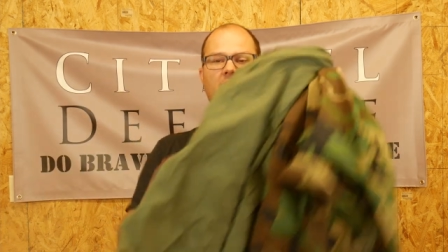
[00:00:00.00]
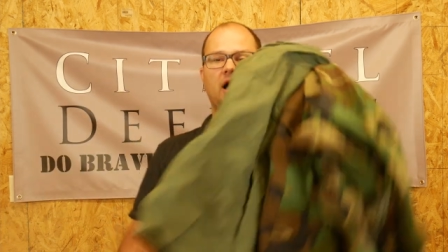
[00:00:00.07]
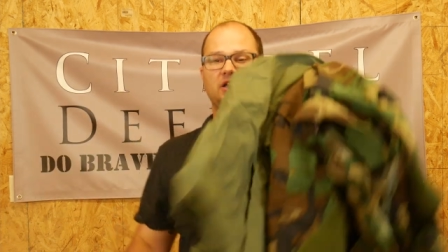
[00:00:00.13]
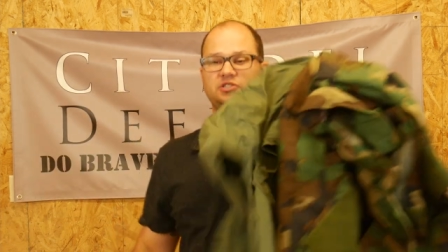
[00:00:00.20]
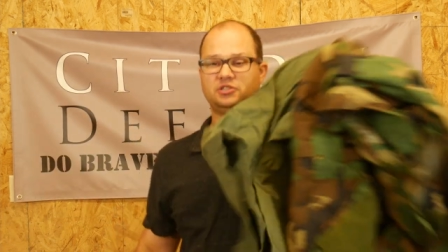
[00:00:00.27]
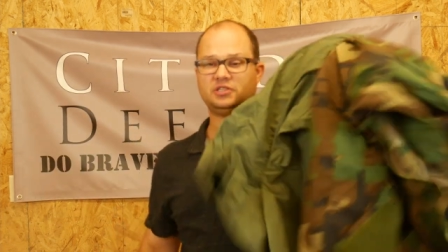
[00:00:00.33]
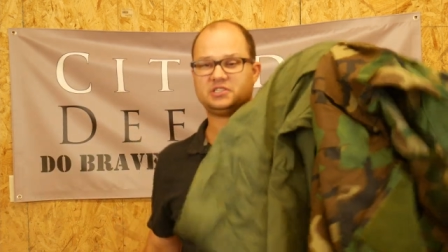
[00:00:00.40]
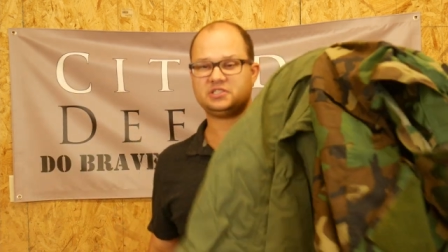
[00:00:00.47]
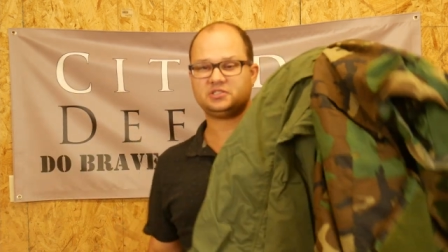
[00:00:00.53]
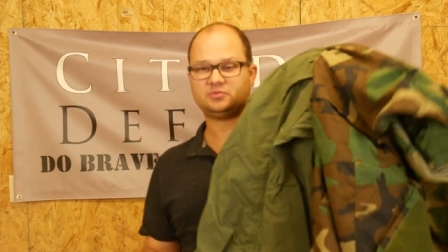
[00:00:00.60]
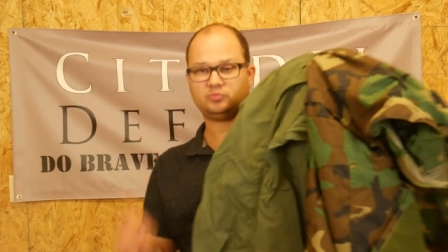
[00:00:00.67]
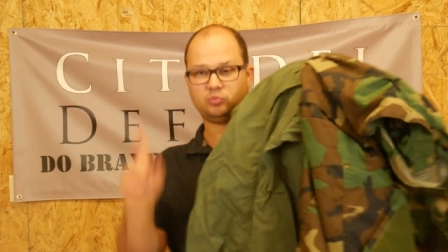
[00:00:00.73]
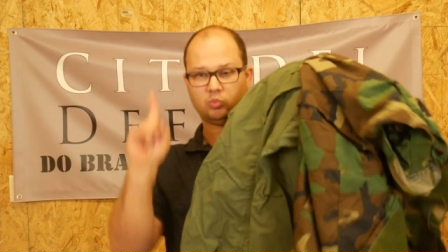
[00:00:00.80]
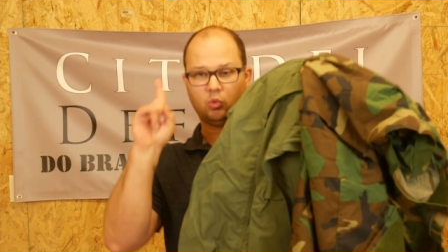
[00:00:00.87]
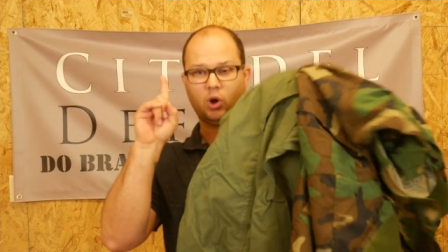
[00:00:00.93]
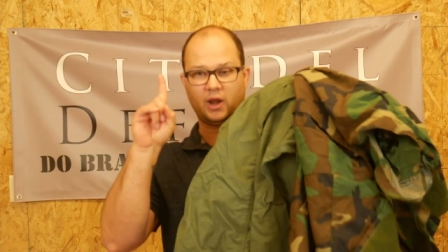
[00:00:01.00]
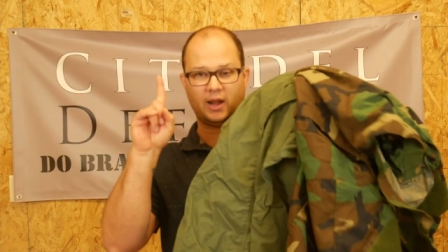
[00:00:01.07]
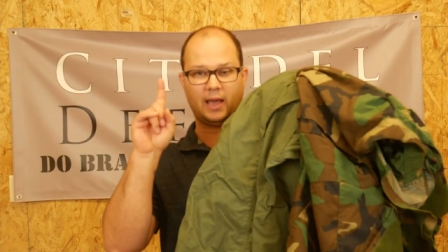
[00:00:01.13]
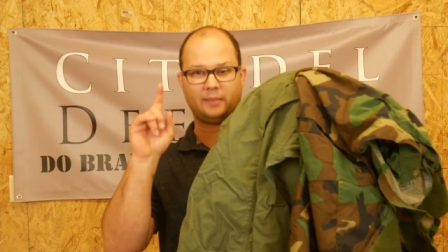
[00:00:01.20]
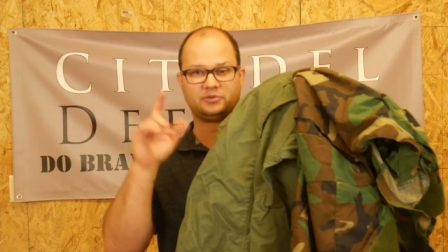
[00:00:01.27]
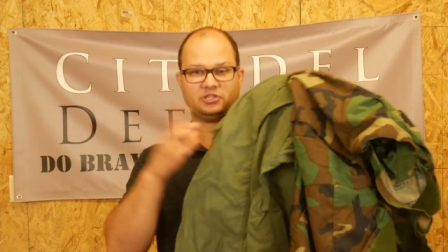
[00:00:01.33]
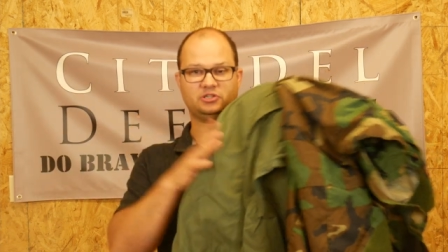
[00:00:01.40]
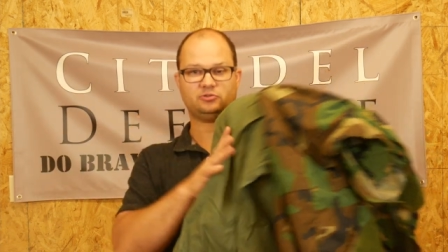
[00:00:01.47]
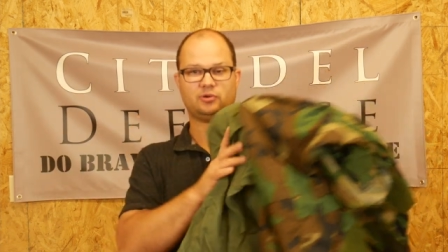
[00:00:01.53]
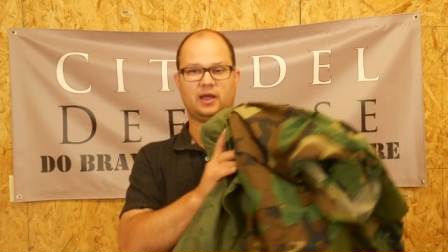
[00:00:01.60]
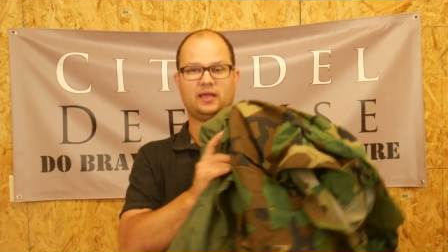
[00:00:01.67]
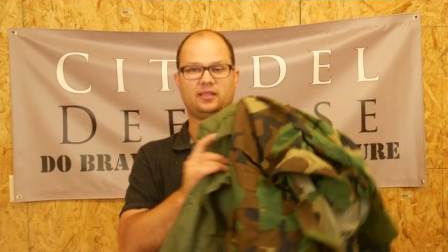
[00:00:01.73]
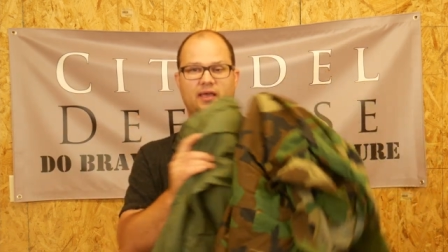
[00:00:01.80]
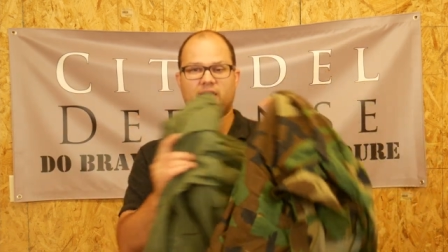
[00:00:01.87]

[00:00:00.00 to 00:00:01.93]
Uh, so, this is one option, right?